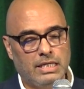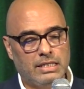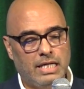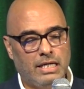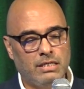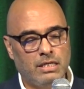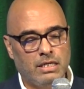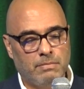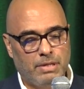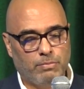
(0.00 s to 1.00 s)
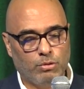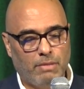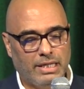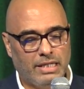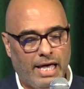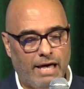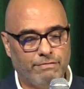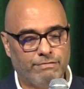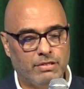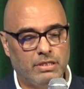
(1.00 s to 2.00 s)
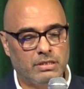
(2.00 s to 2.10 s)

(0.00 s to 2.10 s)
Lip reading: then people might have